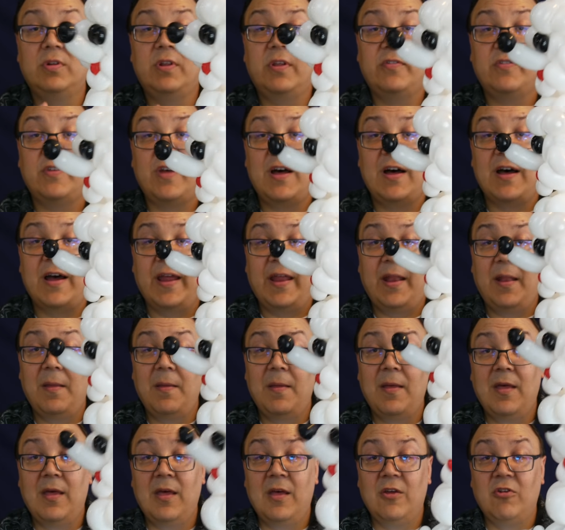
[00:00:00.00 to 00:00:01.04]
design,
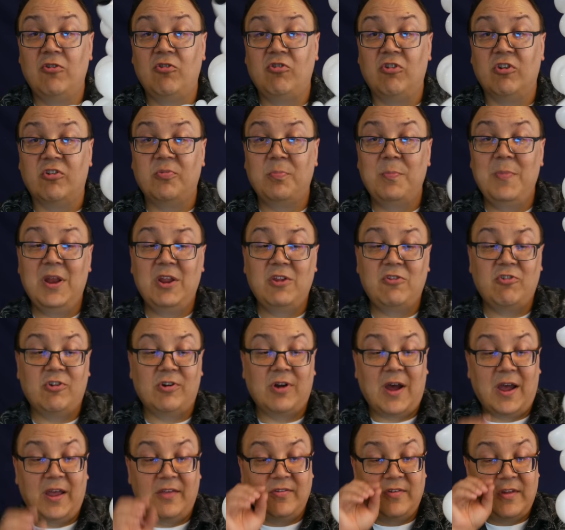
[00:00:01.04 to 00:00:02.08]
just
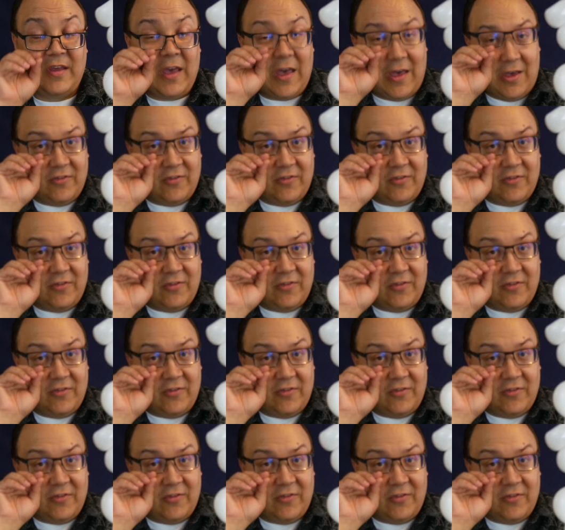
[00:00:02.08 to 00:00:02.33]
miniaturized.